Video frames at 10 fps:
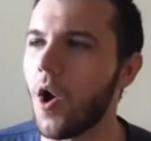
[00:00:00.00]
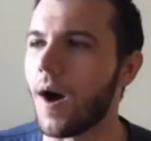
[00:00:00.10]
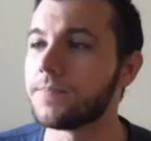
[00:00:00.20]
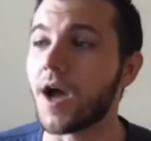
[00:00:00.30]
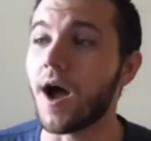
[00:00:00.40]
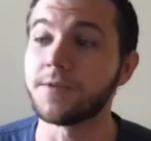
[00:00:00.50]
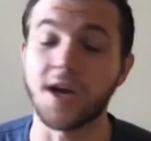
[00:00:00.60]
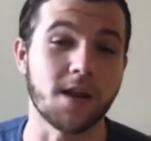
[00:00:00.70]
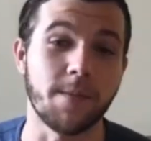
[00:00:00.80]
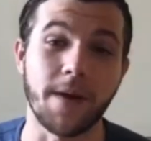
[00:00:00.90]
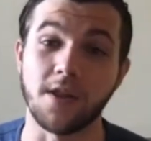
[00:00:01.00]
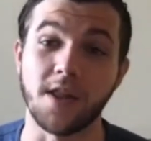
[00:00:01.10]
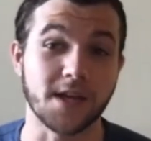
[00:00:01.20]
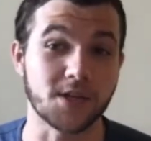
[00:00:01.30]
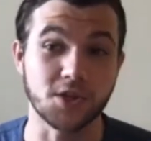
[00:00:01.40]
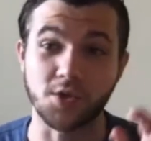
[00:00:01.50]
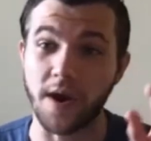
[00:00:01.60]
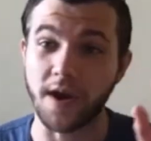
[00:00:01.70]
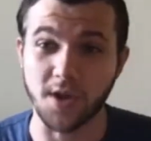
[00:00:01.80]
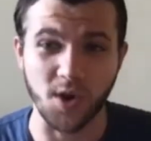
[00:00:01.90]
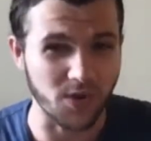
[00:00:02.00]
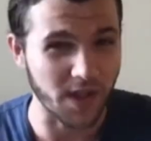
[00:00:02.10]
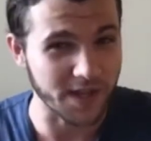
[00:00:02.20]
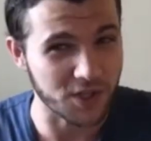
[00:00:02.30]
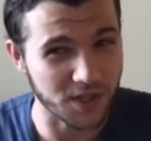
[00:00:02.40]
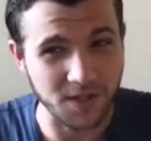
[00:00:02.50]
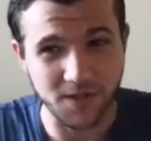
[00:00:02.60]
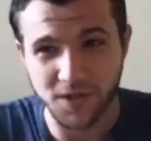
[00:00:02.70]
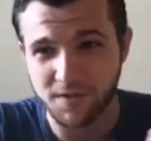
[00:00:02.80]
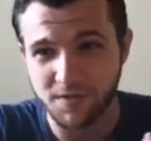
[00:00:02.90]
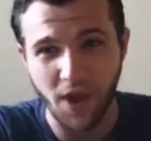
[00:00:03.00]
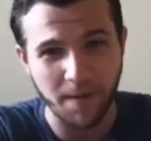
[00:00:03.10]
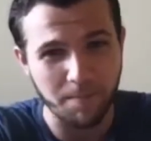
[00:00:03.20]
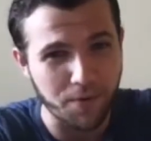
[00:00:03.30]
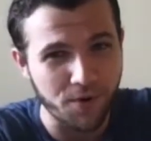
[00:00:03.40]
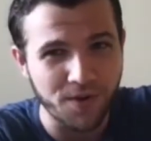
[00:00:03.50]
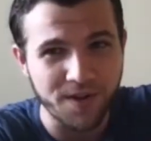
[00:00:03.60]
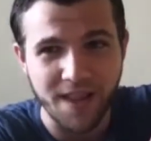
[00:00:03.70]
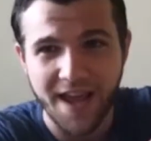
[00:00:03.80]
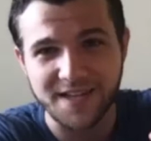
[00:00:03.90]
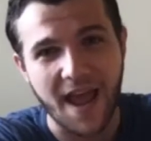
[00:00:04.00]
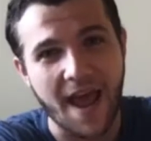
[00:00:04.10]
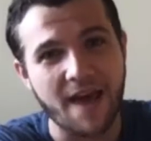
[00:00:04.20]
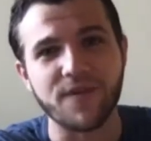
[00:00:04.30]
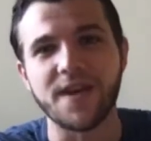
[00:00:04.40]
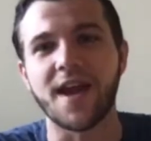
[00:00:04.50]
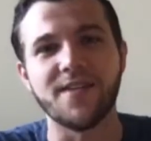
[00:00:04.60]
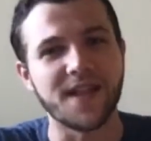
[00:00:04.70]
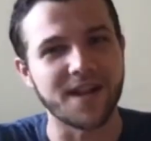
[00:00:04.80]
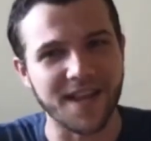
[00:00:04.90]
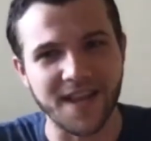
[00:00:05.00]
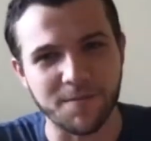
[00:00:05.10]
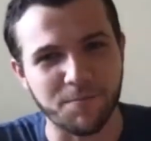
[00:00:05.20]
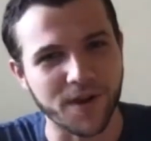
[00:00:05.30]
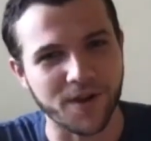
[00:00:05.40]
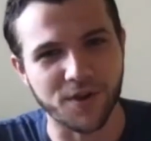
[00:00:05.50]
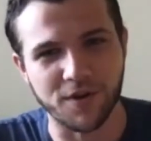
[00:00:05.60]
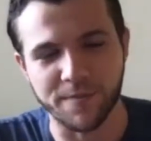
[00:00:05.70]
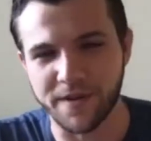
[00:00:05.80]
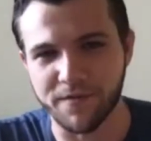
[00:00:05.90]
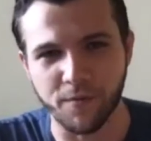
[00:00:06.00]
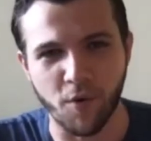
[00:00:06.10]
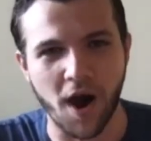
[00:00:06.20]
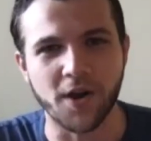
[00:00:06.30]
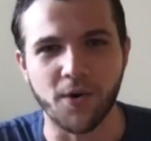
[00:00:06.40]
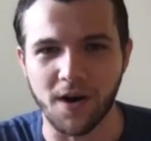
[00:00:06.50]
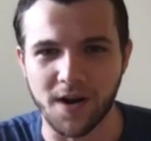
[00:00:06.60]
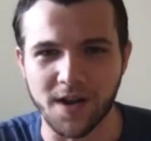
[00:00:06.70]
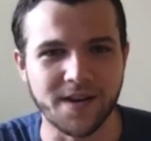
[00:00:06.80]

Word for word: I'm, t- I'm talking about like straight tone, like just, just like pulling that taffy and then at the end putting a little bit of vibrato on.